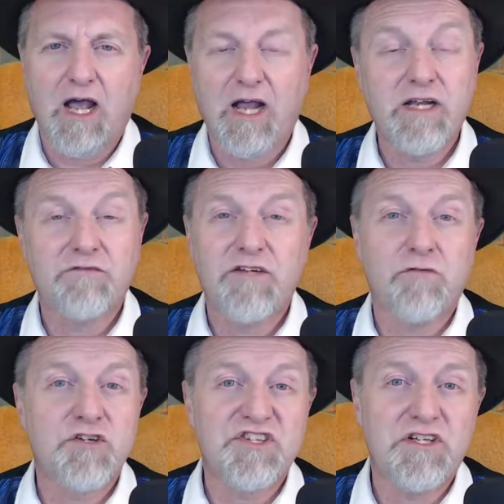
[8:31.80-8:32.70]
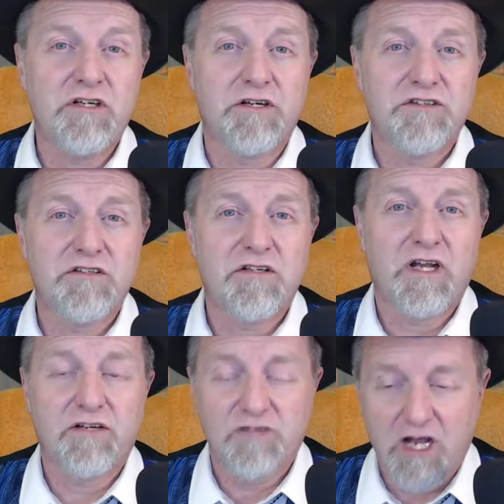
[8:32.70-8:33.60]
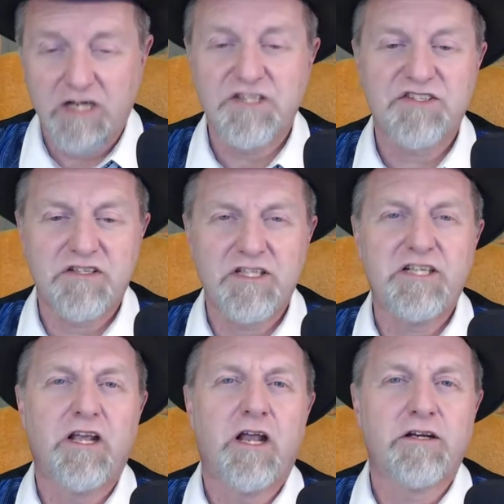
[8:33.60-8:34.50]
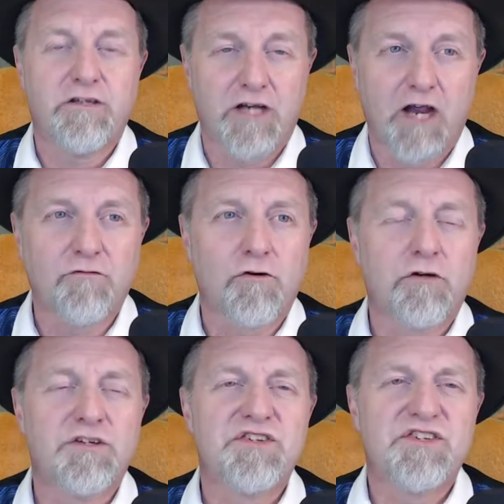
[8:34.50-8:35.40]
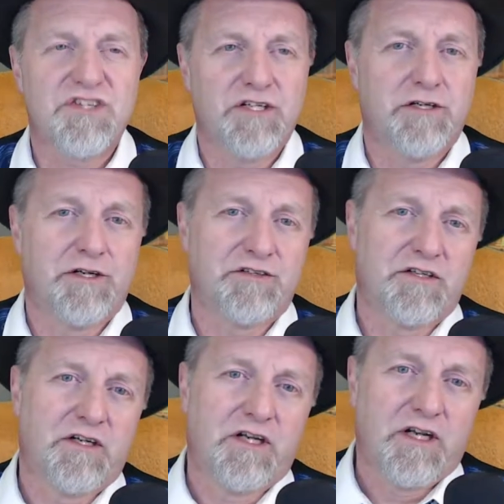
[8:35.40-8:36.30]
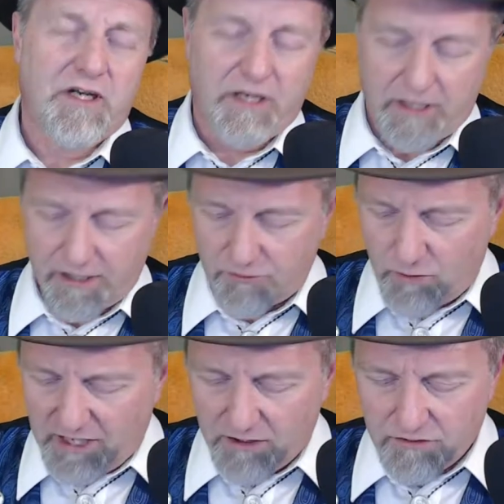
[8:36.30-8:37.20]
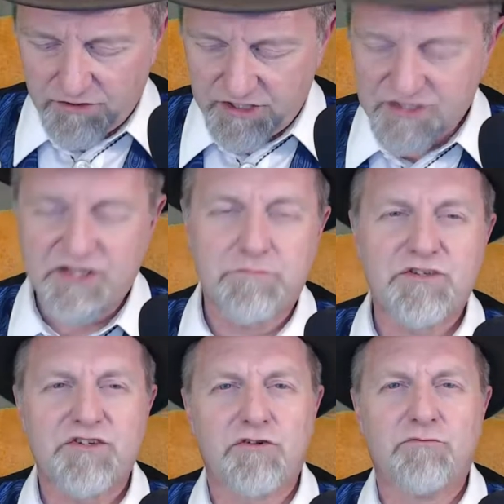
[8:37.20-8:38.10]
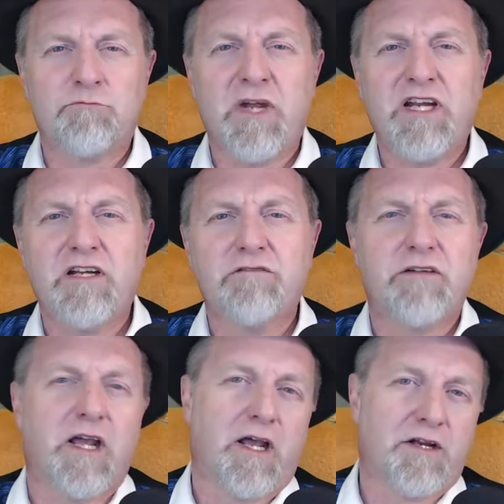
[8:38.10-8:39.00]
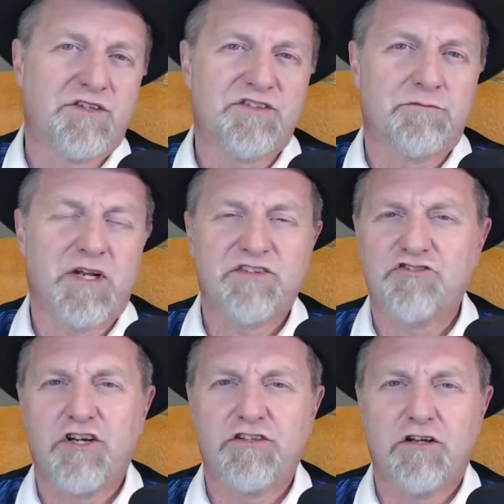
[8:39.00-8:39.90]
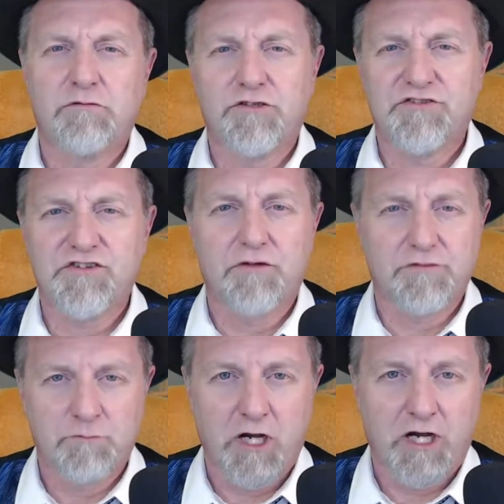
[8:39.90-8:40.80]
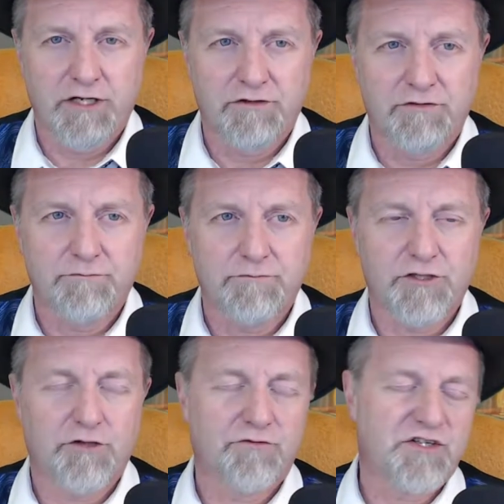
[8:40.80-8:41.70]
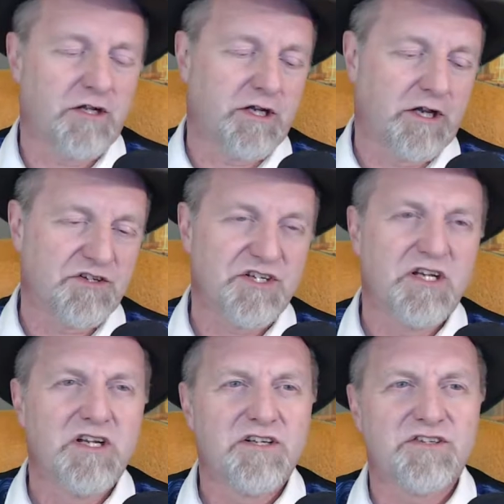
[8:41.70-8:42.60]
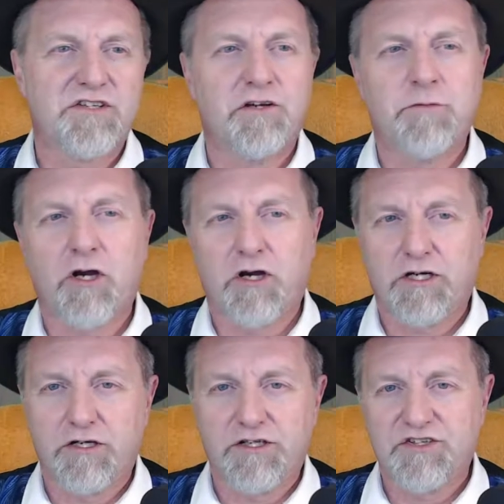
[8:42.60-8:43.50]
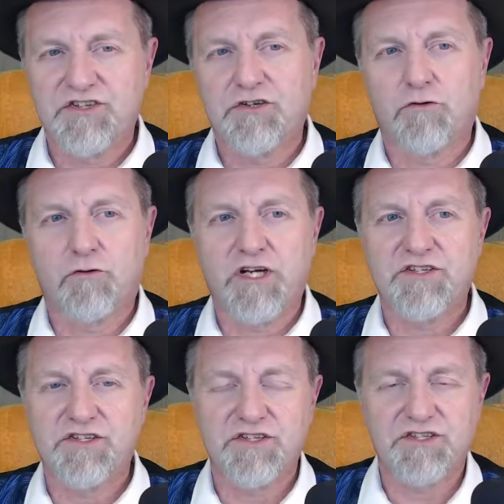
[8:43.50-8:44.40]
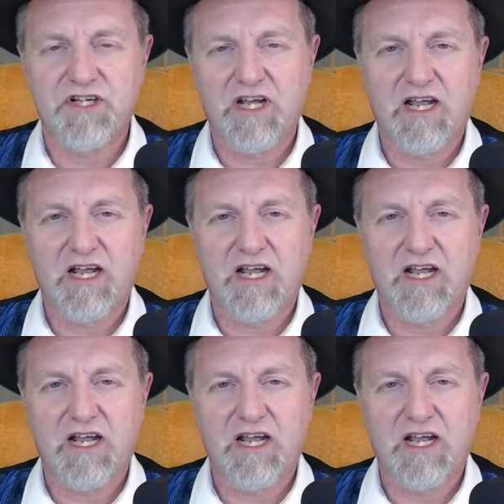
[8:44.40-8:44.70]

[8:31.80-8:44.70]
I have never seen it. I have honestly never seen it. And while this episode may have had some SJW stuff in mind, you know, telling us, see, America is still racist,